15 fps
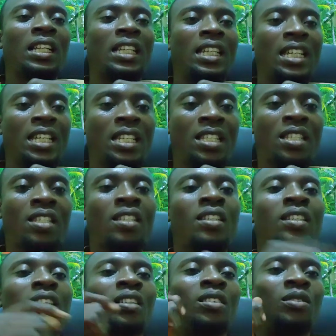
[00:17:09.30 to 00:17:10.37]
is
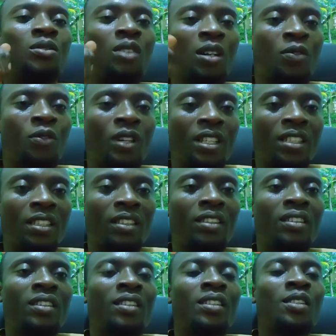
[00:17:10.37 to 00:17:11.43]

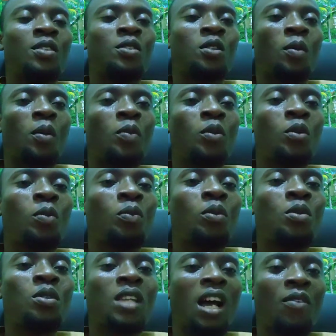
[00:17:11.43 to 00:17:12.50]
references. Some people will
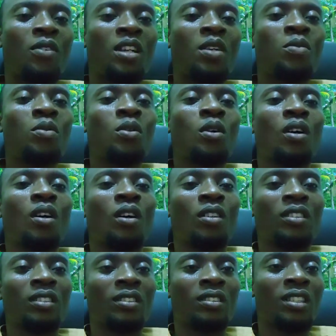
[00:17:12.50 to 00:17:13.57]
put available
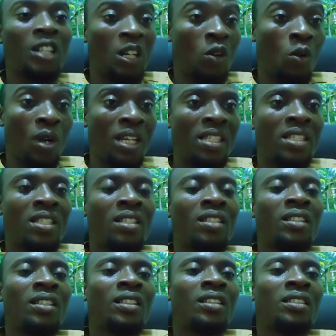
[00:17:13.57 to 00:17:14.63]
on request.
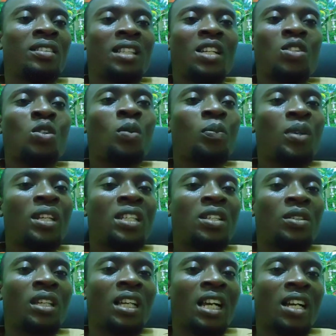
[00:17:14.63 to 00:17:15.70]
There's no big deal.
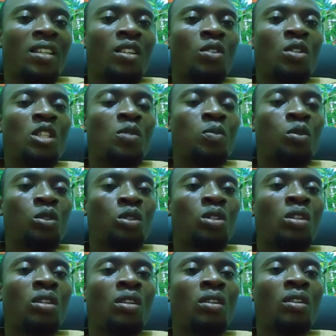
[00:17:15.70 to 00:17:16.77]
You can always put
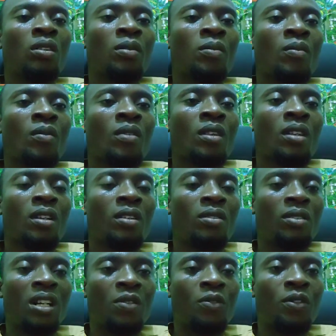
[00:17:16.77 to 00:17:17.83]
your
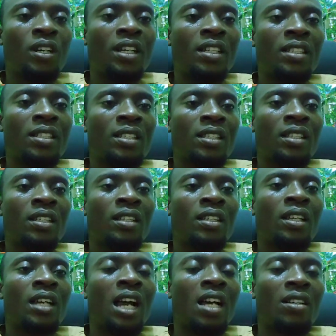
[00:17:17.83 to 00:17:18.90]
reference
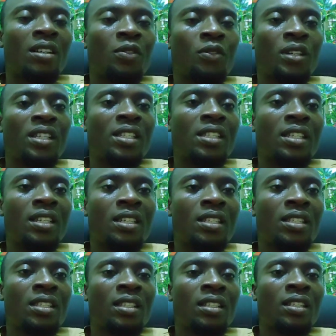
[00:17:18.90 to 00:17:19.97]
and
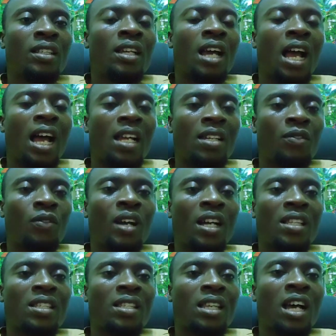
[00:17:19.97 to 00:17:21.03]
references. And in
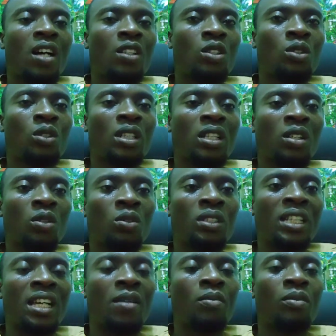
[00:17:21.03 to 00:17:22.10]
fact, how do you
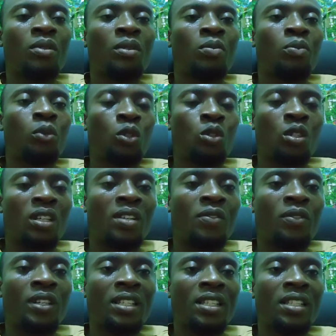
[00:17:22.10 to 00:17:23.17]
include them? Put your
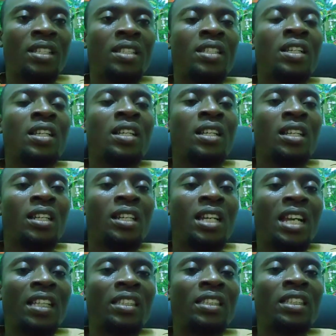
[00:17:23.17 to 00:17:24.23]
references.
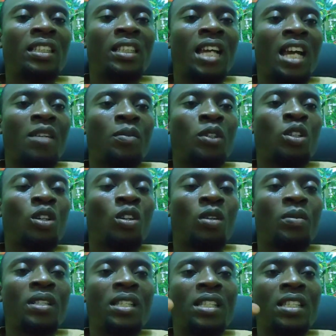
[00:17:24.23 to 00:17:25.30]
Let the admission
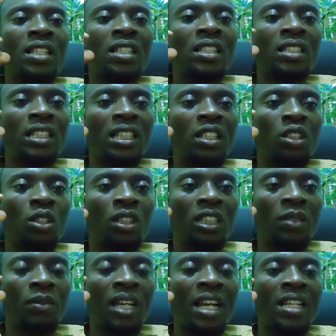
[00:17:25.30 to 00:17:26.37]
committee see the
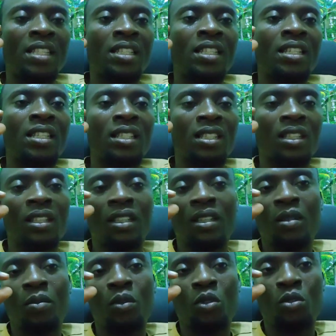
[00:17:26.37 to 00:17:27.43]
relationship that exists
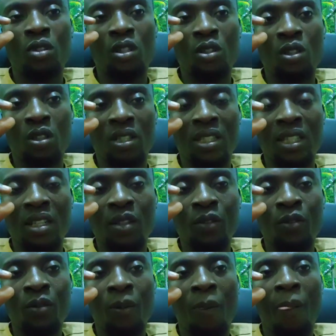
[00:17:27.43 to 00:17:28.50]
between yourself